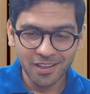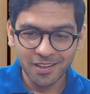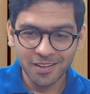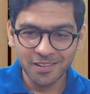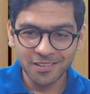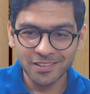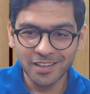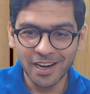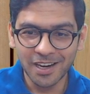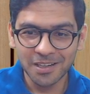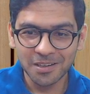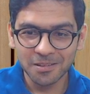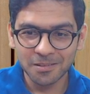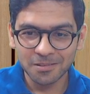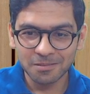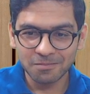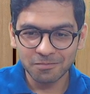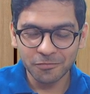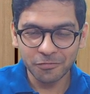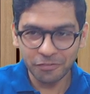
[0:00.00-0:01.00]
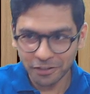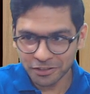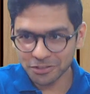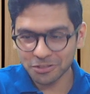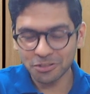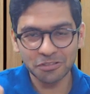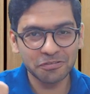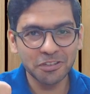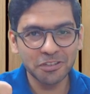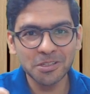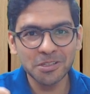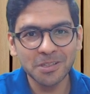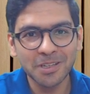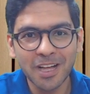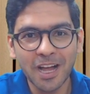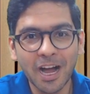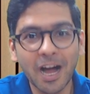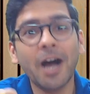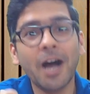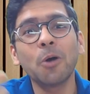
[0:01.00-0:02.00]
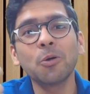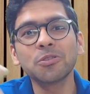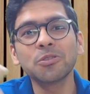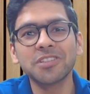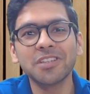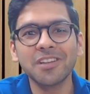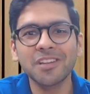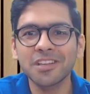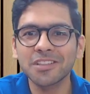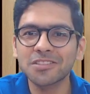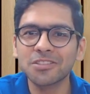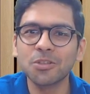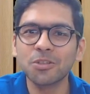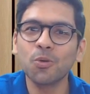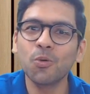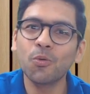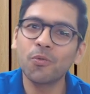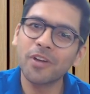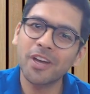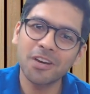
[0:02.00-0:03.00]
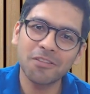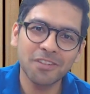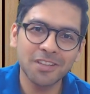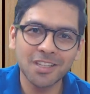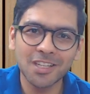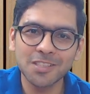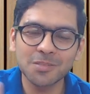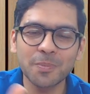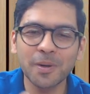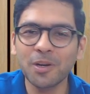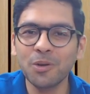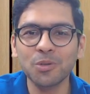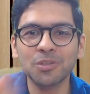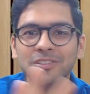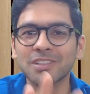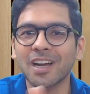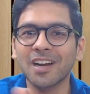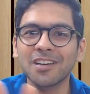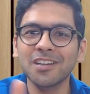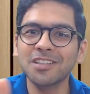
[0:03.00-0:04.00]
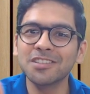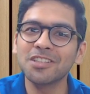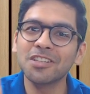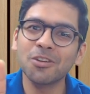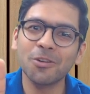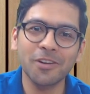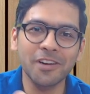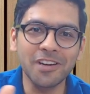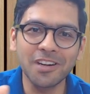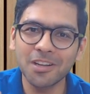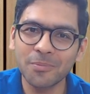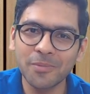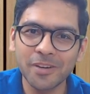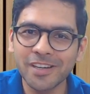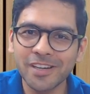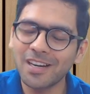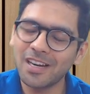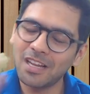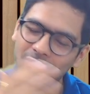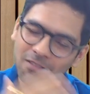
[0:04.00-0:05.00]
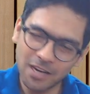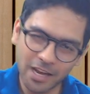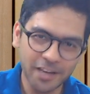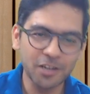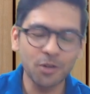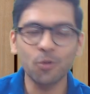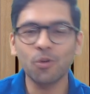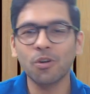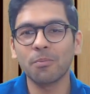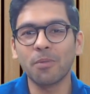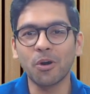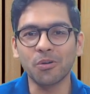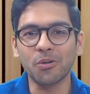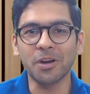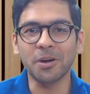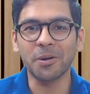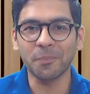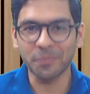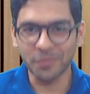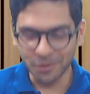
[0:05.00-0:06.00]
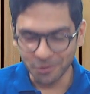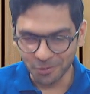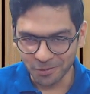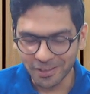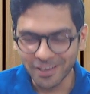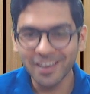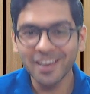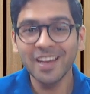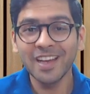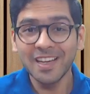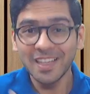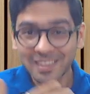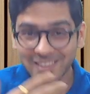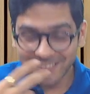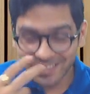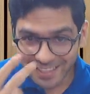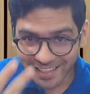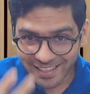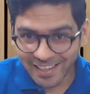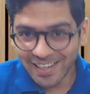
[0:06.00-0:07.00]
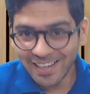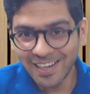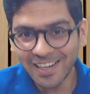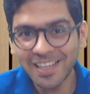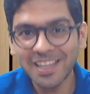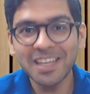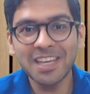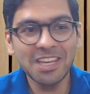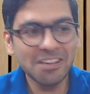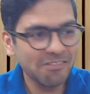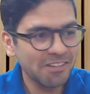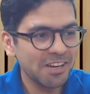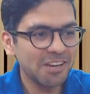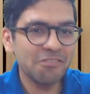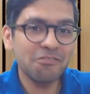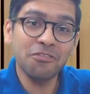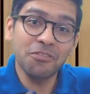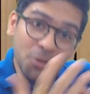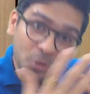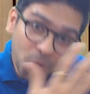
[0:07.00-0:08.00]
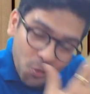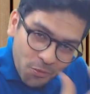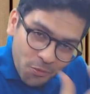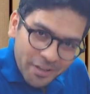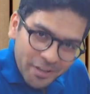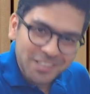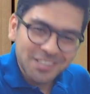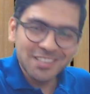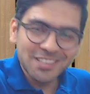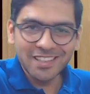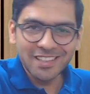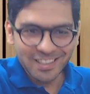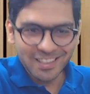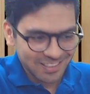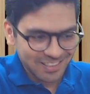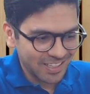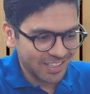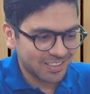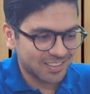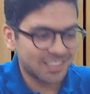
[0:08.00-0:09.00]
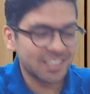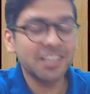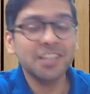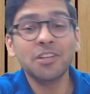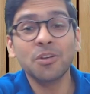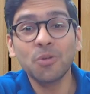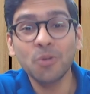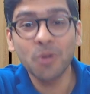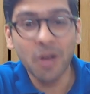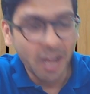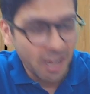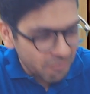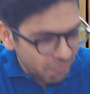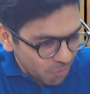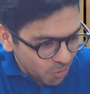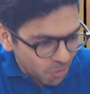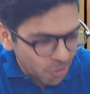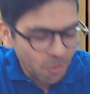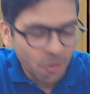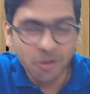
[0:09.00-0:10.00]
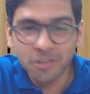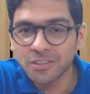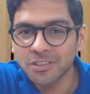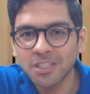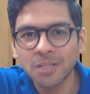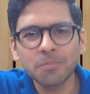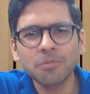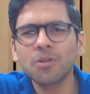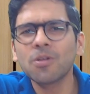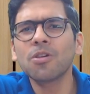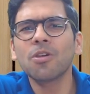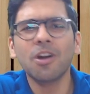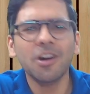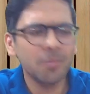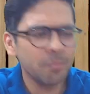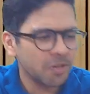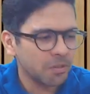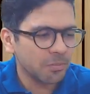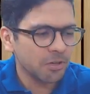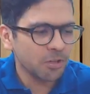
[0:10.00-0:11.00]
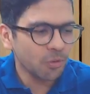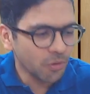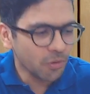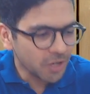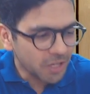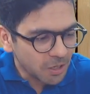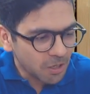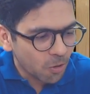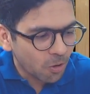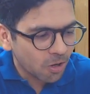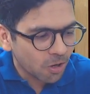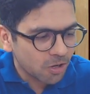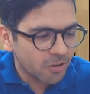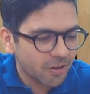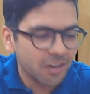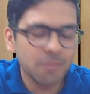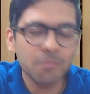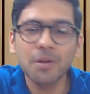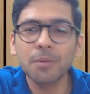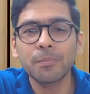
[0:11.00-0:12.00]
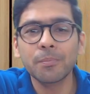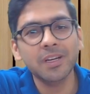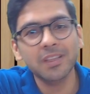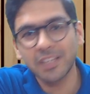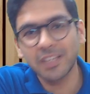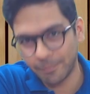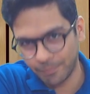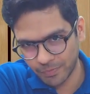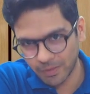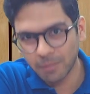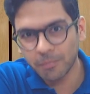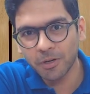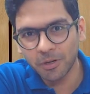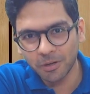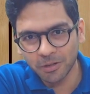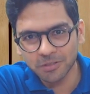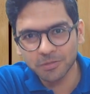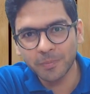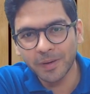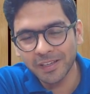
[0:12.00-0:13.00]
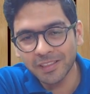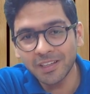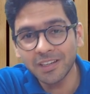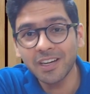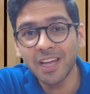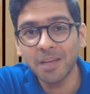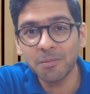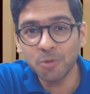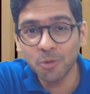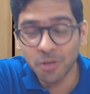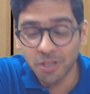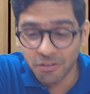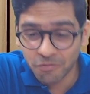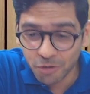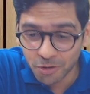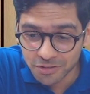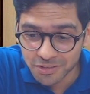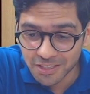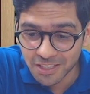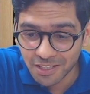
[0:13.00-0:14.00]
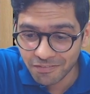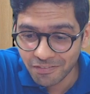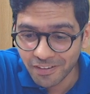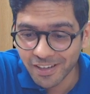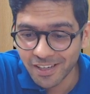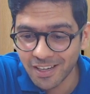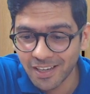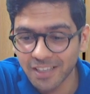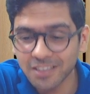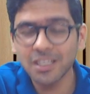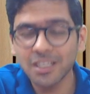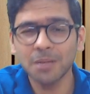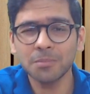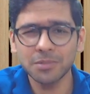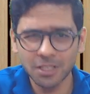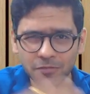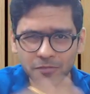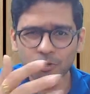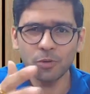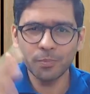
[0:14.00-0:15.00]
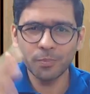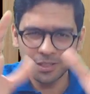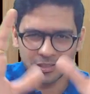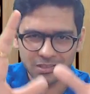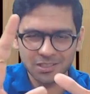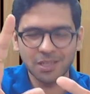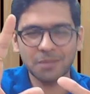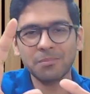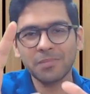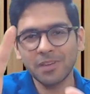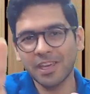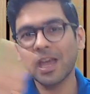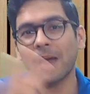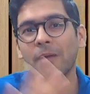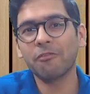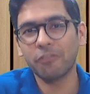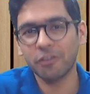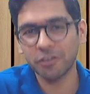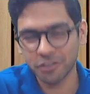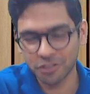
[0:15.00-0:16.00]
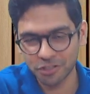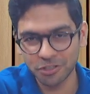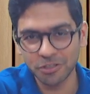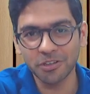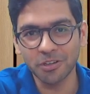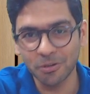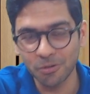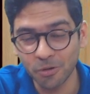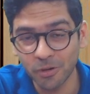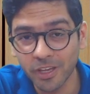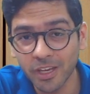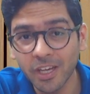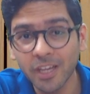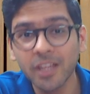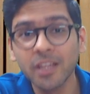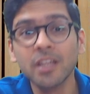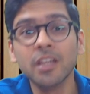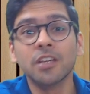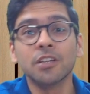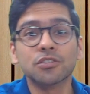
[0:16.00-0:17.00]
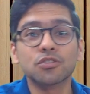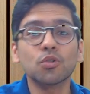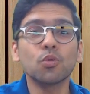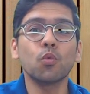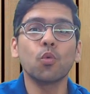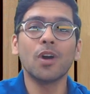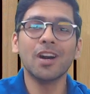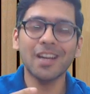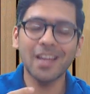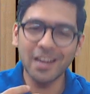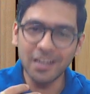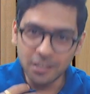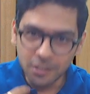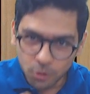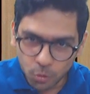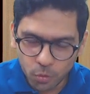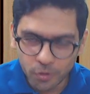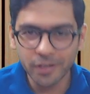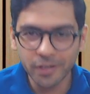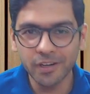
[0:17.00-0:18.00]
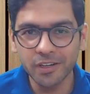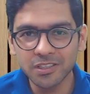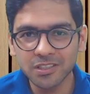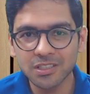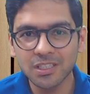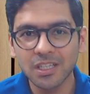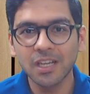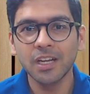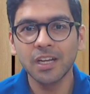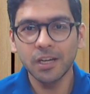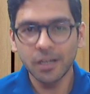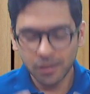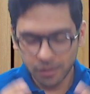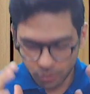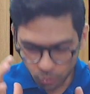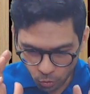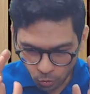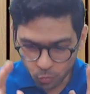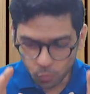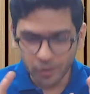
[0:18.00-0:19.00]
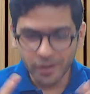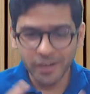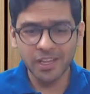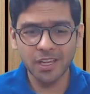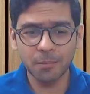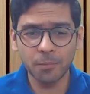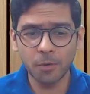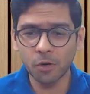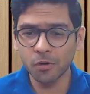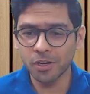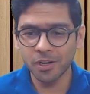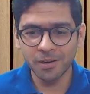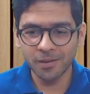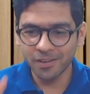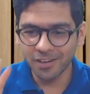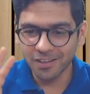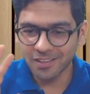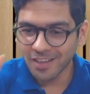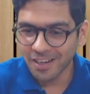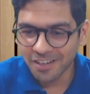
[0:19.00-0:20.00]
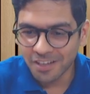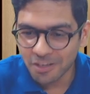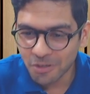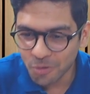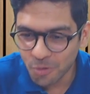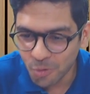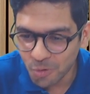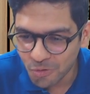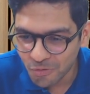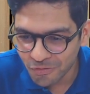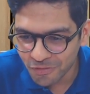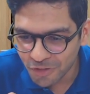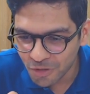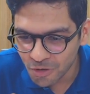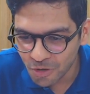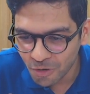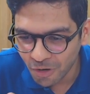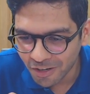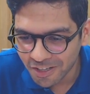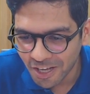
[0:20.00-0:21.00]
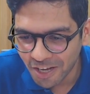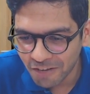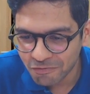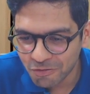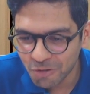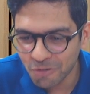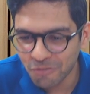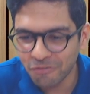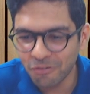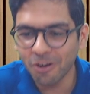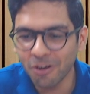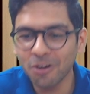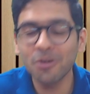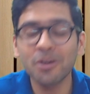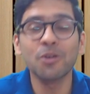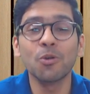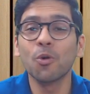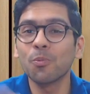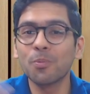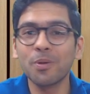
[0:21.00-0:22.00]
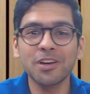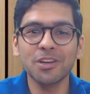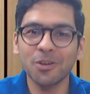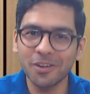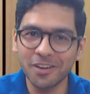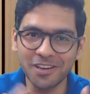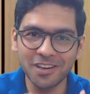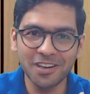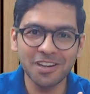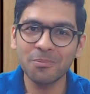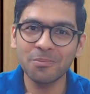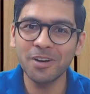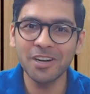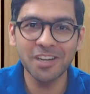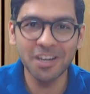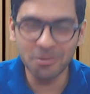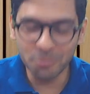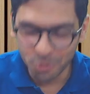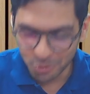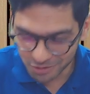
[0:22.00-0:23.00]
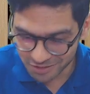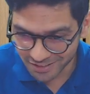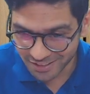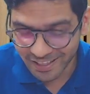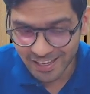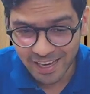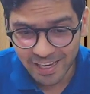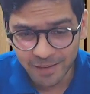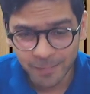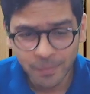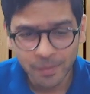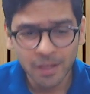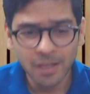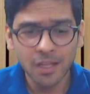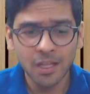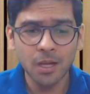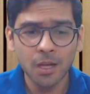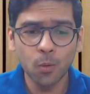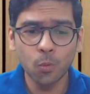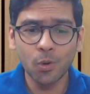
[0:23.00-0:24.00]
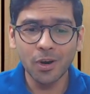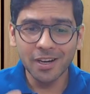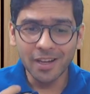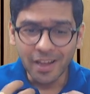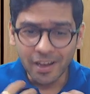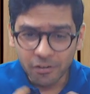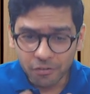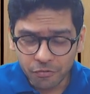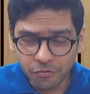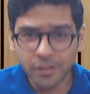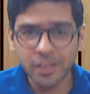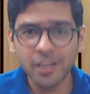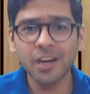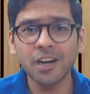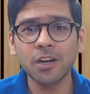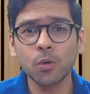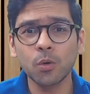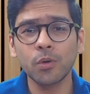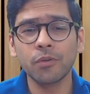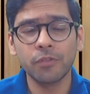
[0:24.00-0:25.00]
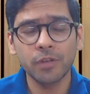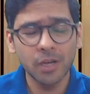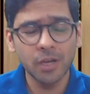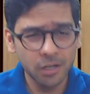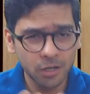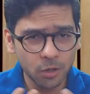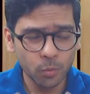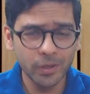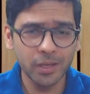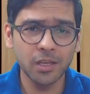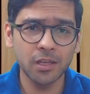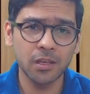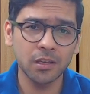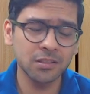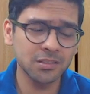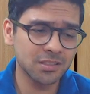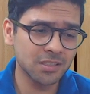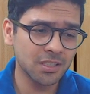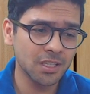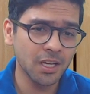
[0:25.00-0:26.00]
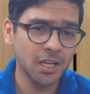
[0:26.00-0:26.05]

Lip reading: that first of all, how serious you were with respect to standards in your intermediate level, I know about it. Okay, secondly, even if you were serious, let's say you have good concept, you'll not be able to recall or remember them, because by the time you give your CA final exams there would be some gap for sure. Okay, so what I'll do here is, don't worry about it, Ritanya. You'll not have to follow and open your intermediate books again. What we are doing is,